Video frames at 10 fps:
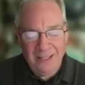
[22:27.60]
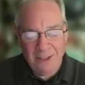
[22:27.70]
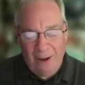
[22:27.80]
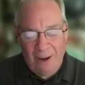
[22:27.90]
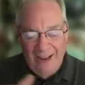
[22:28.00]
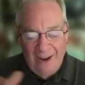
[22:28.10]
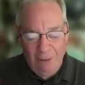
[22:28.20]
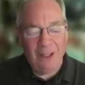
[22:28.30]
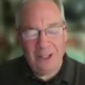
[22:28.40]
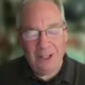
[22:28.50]
So I
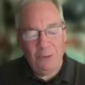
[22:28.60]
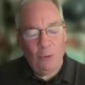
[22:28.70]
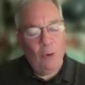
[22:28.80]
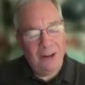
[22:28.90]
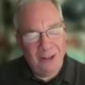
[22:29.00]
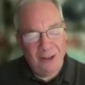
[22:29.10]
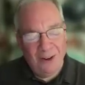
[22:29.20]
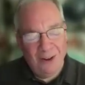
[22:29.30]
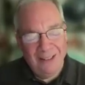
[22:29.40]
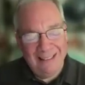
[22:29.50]
really do
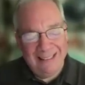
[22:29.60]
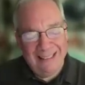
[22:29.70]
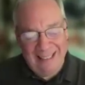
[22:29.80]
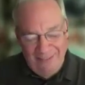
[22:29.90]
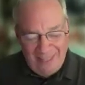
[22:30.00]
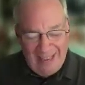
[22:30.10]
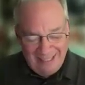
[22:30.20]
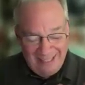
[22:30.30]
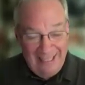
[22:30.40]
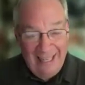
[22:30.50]
wonder if
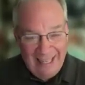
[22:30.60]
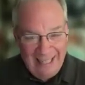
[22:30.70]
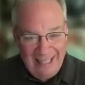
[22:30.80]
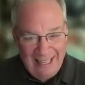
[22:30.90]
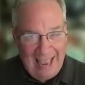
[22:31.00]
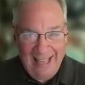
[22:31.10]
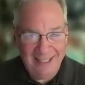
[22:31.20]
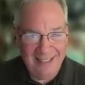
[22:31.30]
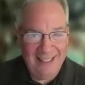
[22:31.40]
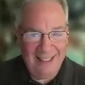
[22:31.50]
that seeking
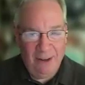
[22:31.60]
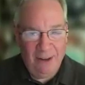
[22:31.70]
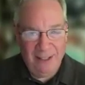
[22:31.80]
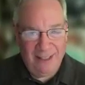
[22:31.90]
has to,